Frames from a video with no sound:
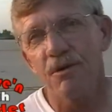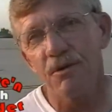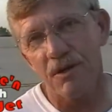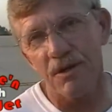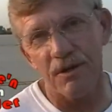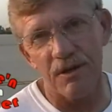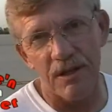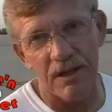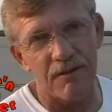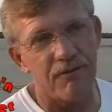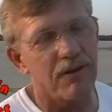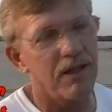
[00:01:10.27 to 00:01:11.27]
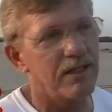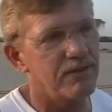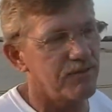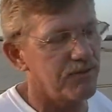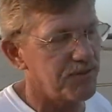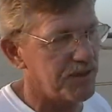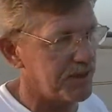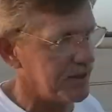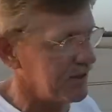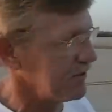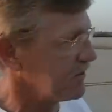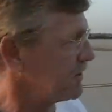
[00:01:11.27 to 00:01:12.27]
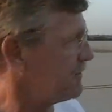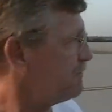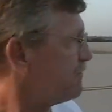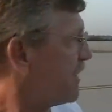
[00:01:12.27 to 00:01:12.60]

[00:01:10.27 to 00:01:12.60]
North Carolina for the last 15 years.